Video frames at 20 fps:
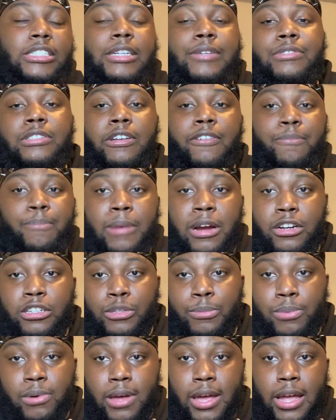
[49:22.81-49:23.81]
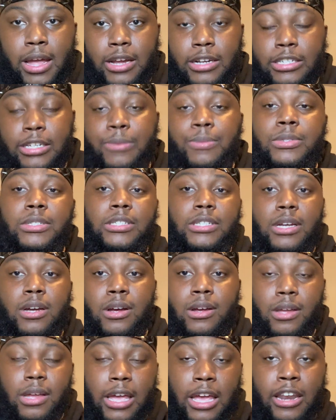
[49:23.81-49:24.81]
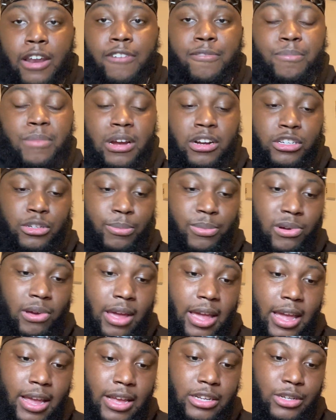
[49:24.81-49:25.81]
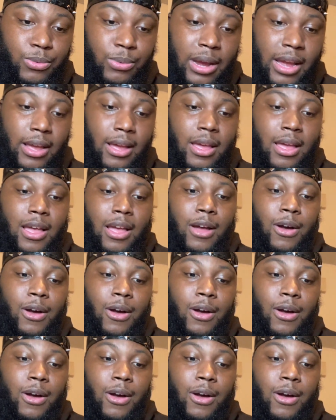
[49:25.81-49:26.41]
She was of marriageable age. She was young and of marriageable age, right?